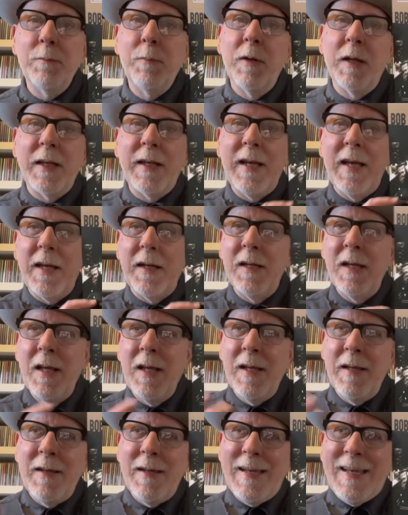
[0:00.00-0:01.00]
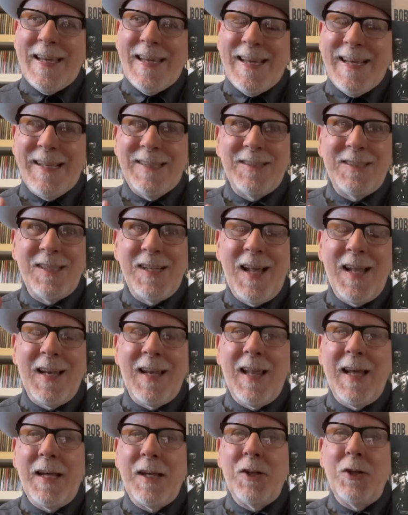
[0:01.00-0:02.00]
But again, it's not
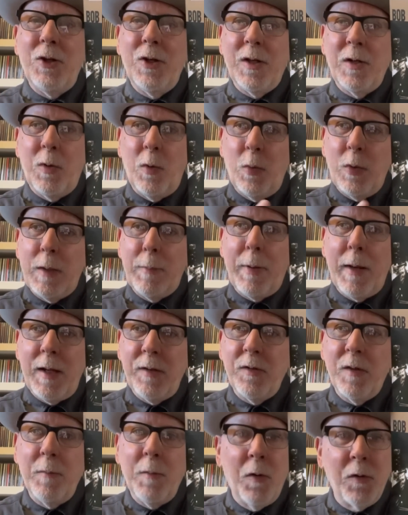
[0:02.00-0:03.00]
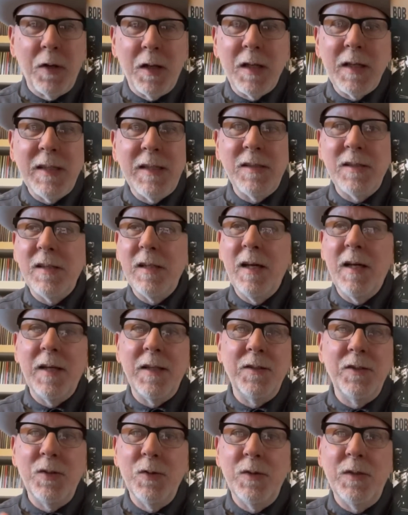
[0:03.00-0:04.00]
like you're going to repaint the Mona Lisa
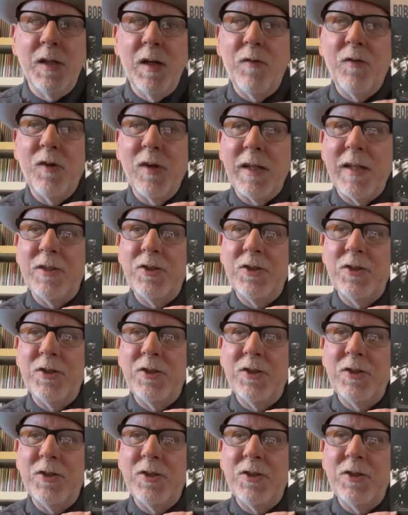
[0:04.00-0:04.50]
and do it differently.